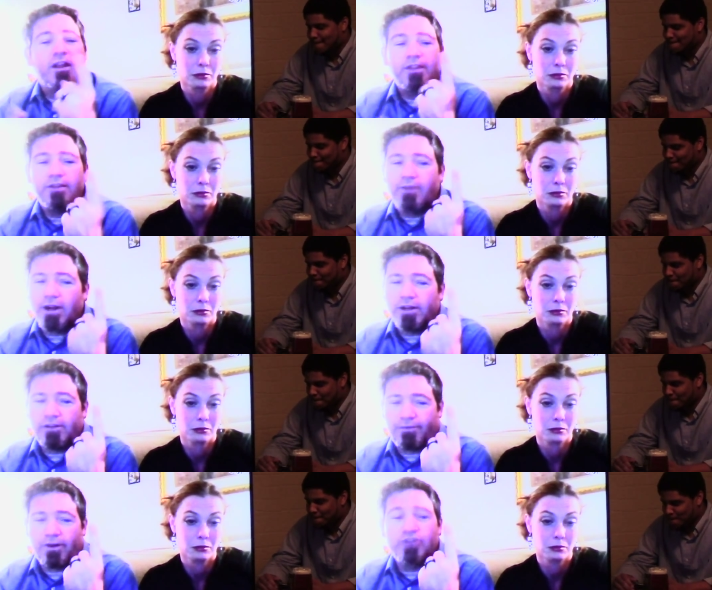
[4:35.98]
Speaker 1: The
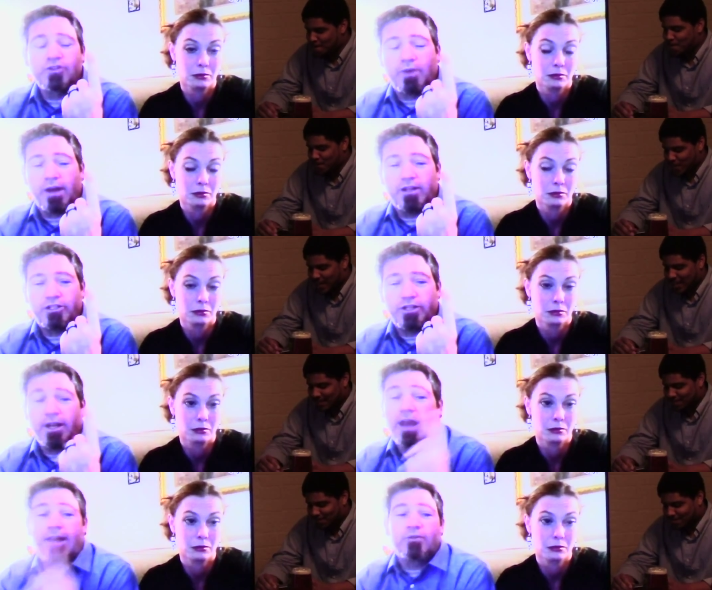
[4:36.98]
very first question,
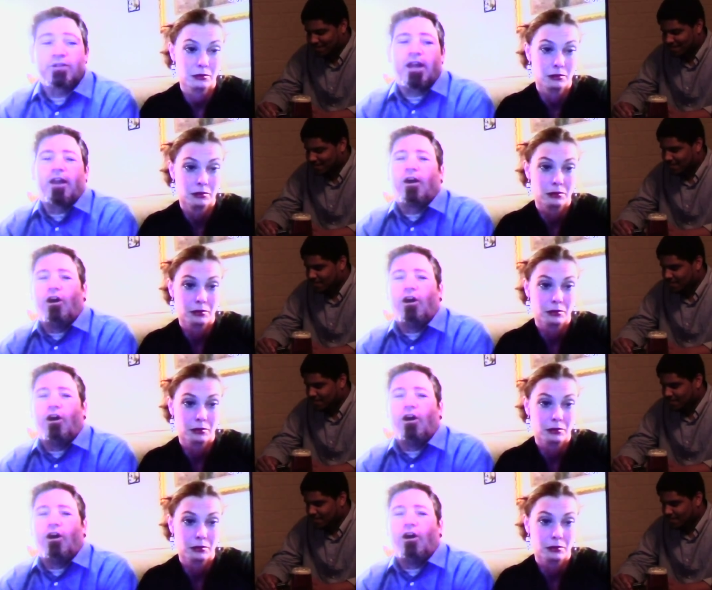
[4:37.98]
and he's like,